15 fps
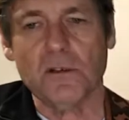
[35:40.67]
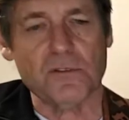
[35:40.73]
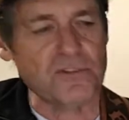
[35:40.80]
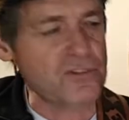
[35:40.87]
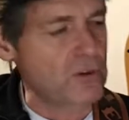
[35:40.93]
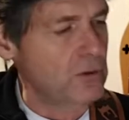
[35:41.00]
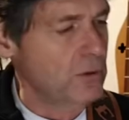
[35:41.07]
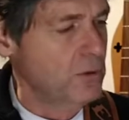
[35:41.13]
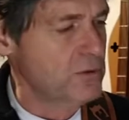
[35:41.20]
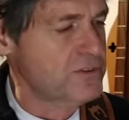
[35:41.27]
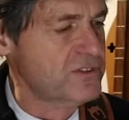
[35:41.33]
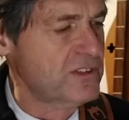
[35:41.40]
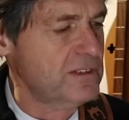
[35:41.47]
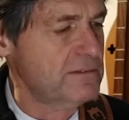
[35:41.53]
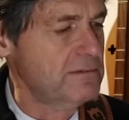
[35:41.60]

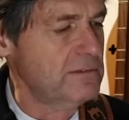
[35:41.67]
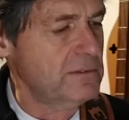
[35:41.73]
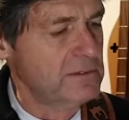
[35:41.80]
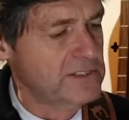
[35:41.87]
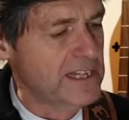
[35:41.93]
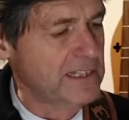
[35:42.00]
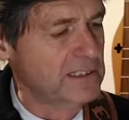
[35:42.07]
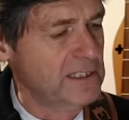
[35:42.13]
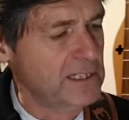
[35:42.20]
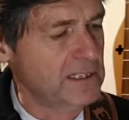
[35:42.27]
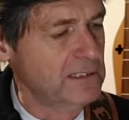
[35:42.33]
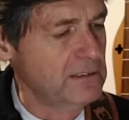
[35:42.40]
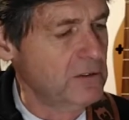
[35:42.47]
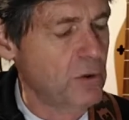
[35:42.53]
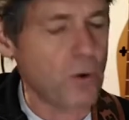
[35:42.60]
solos and technique
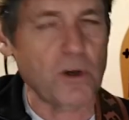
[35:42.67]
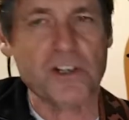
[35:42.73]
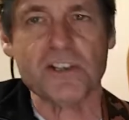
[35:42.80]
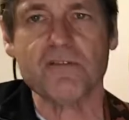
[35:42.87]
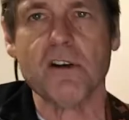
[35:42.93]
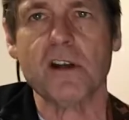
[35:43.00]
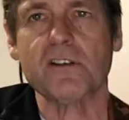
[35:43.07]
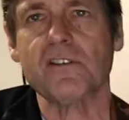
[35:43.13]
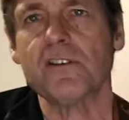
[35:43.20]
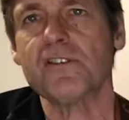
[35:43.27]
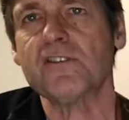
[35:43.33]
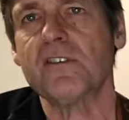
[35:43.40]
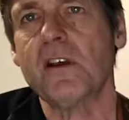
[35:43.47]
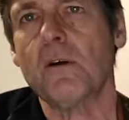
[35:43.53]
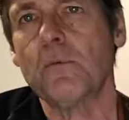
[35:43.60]
and chord structure
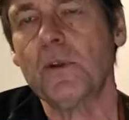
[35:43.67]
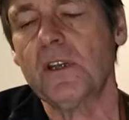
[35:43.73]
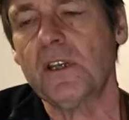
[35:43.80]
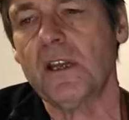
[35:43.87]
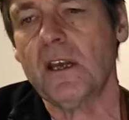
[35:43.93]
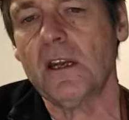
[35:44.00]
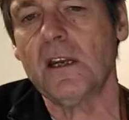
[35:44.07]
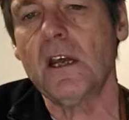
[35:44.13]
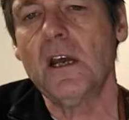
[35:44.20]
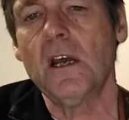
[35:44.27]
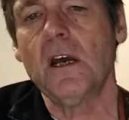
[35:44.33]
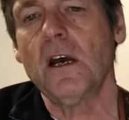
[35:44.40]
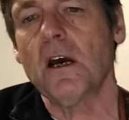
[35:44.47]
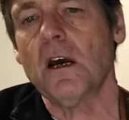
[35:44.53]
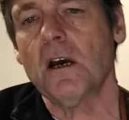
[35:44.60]
so that we can
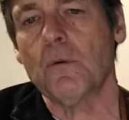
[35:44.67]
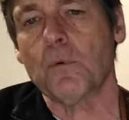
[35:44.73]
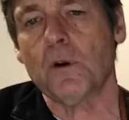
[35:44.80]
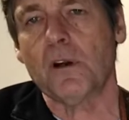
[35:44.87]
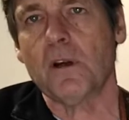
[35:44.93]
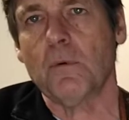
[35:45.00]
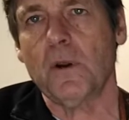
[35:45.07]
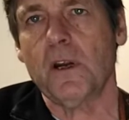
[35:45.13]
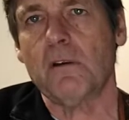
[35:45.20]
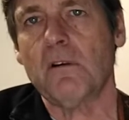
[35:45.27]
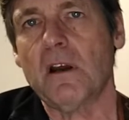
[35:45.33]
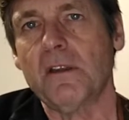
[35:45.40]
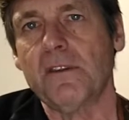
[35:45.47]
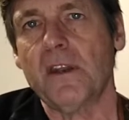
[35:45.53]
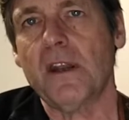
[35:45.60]
work our way
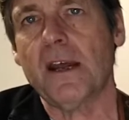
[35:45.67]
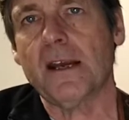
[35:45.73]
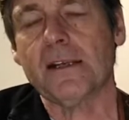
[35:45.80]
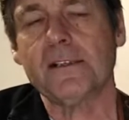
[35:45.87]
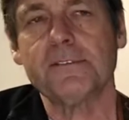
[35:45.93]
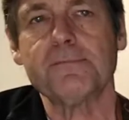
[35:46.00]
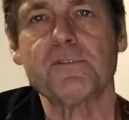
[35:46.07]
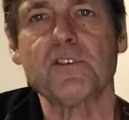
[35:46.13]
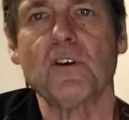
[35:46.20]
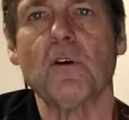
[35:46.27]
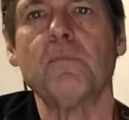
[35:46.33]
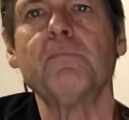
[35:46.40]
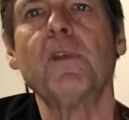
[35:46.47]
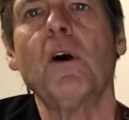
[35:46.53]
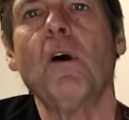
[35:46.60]
around the neck.
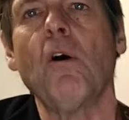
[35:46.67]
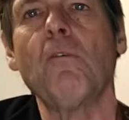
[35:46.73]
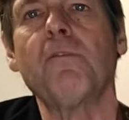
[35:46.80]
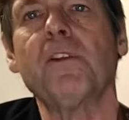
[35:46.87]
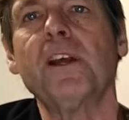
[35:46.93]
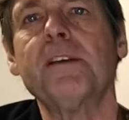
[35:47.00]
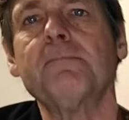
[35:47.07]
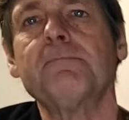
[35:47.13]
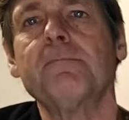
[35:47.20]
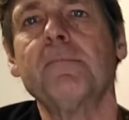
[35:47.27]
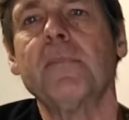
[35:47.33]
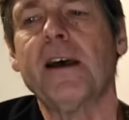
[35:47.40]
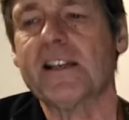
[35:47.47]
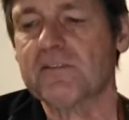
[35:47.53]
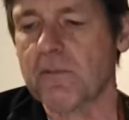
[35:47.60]
So hopefully
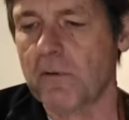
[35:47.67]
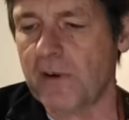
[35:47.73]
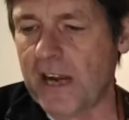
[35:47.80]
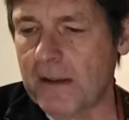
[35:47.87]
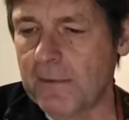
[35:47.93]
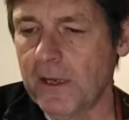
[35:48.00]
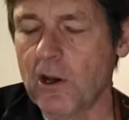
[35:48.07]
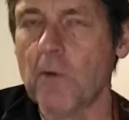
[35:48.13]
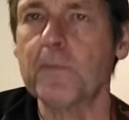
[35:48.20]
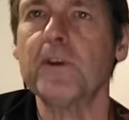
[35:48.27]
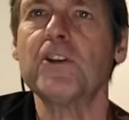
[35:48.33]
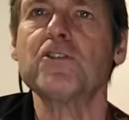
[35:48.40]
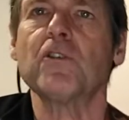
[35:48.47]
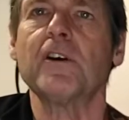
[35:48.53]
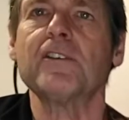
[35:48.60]
that's where we're aiming. Hope you
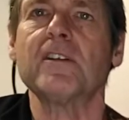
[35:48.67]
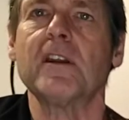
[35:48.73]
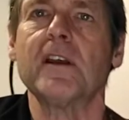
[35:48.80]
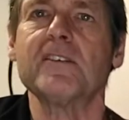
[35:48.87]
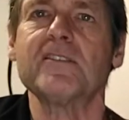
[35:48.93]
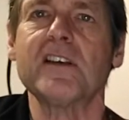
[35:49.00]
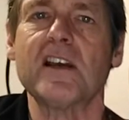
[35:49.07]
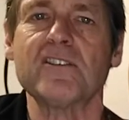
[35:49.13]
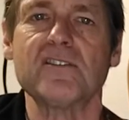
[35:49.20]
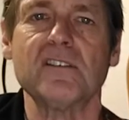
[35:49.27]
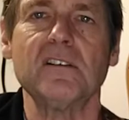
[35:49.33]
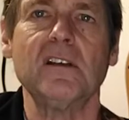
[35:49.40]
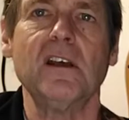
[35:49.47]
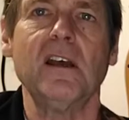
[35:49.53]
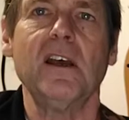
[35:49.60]
enjoyed today's
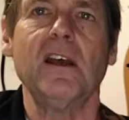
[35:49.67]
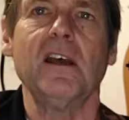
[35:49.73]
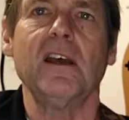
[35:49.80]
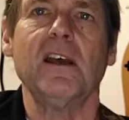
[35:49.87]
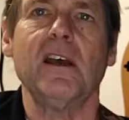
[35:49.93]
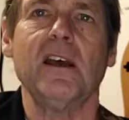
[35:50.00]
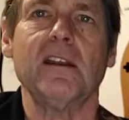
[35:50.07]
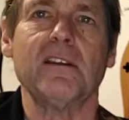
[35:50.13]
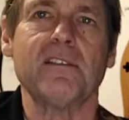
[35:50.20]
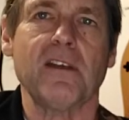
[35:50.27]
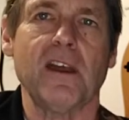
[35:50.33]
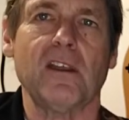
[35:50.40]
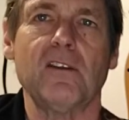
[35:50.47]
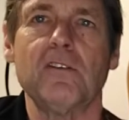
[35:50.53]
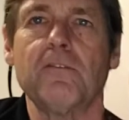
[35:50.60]
session, and
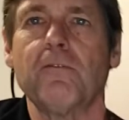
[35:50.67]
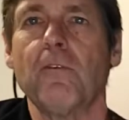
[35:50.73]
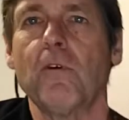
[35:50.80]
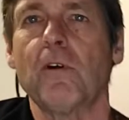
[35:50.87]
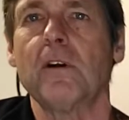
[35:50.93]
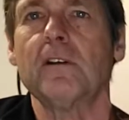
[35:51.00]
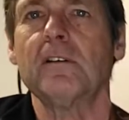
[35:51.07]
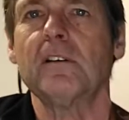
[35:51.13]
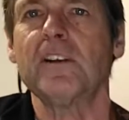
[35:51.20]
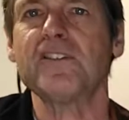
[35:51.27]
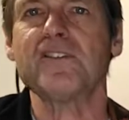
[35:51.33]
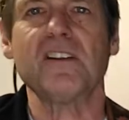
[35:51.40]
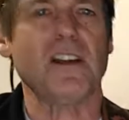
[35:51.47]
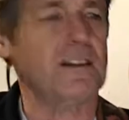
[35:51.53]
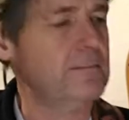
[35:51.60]
thank you for
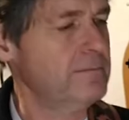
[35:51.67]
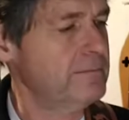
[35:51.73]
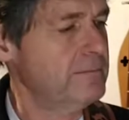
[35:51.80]
listening.